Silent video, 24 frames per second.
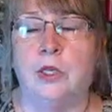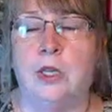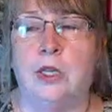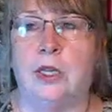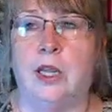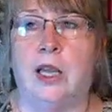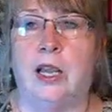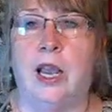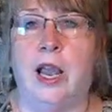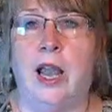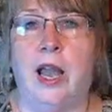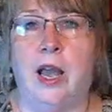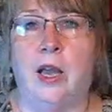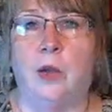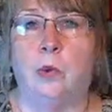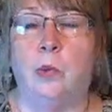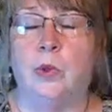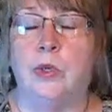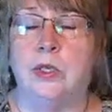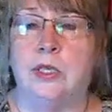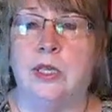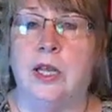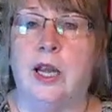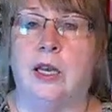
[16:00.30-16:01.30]
that they had
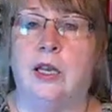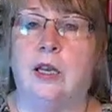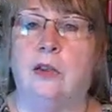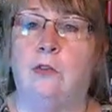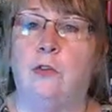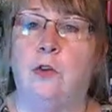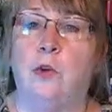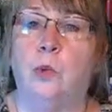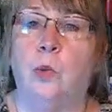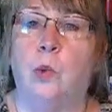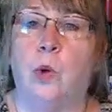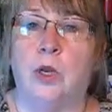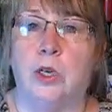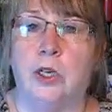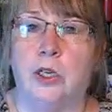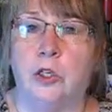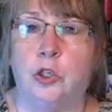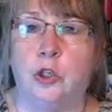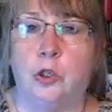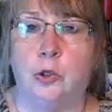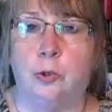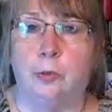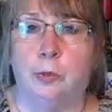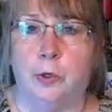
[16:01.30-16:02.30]
was that if you wanted
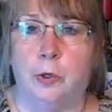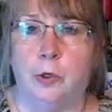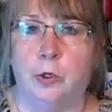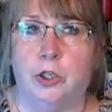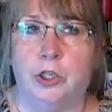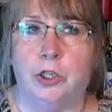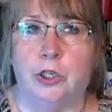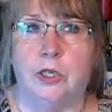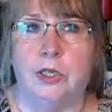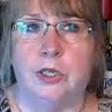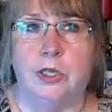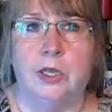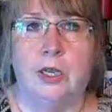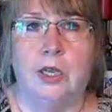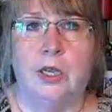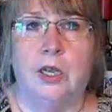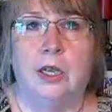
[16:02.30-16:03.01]
to purchase